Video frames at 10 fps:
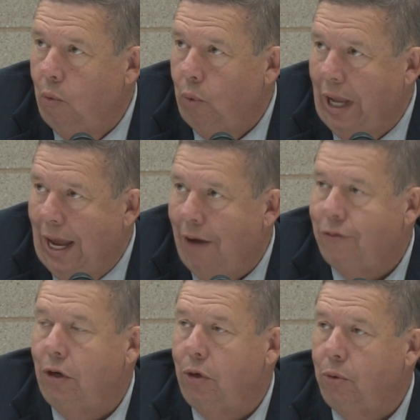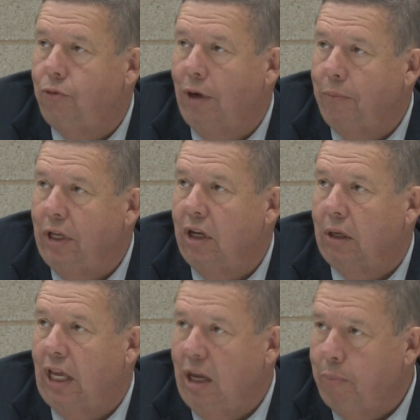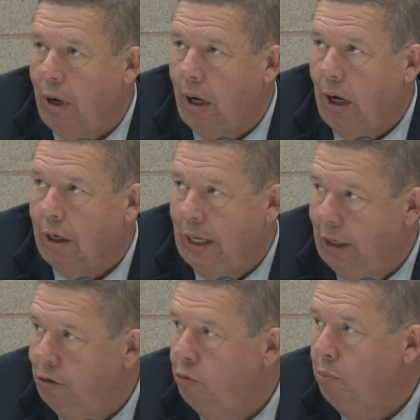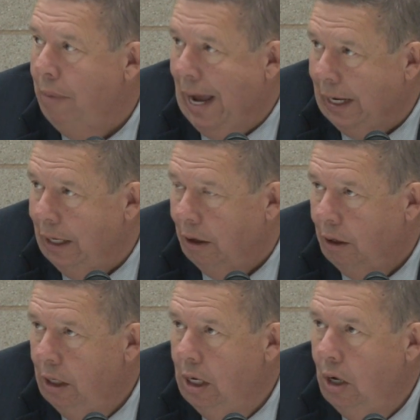We have to do something to keep our kids back here.